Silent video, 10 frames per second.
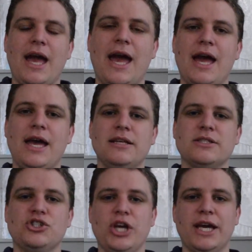
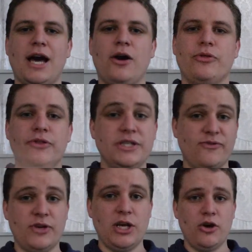And check out this
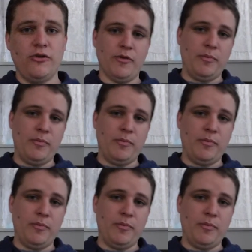video for